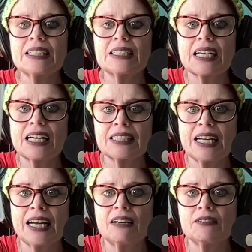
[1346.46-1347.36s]
has got to
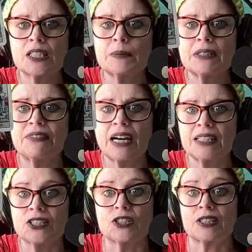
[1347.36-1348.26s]
have some
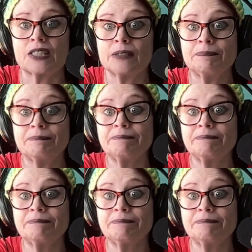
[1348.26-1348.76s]
advisors.